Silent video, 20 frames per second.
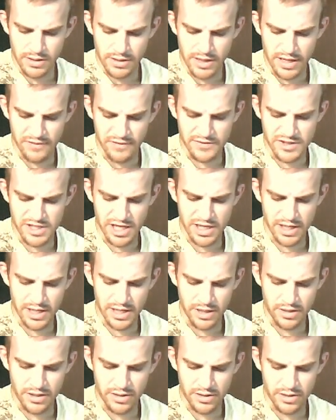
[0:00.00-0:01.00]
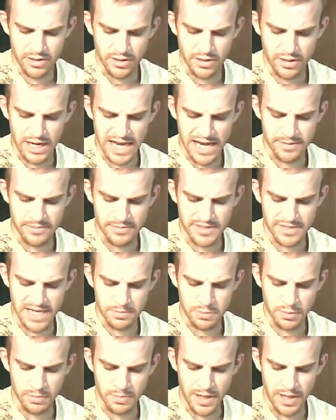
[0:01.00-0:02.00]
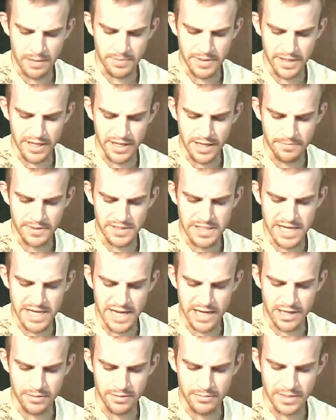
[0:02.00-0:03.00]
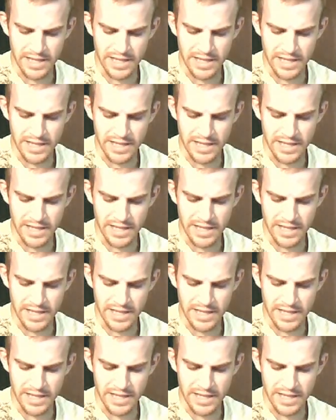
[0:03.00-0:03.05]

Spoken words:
Yevgenia, her Adam's apple popping up and down,